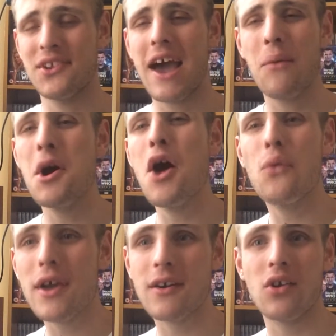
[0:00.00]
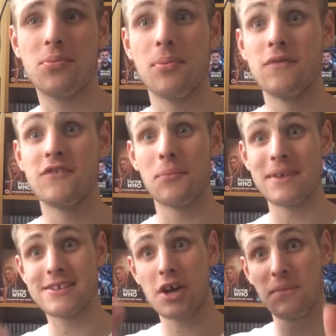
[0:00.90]
Now, we are going to be moving on
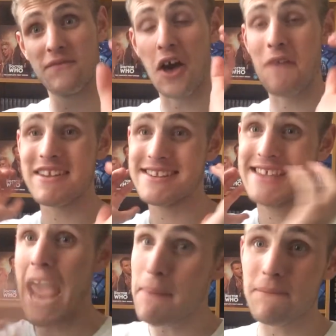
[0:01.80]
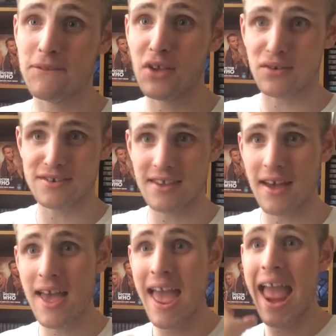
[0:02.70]
to the top 5 10th Doctor